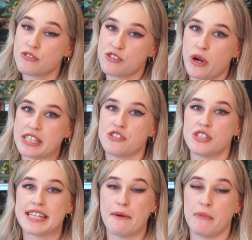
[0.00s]
us
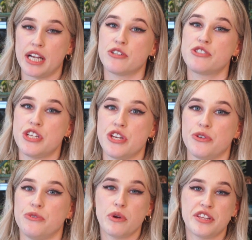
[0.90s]
questions that matter to
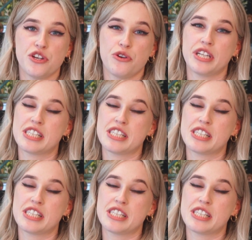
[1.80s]
you. Whether you're an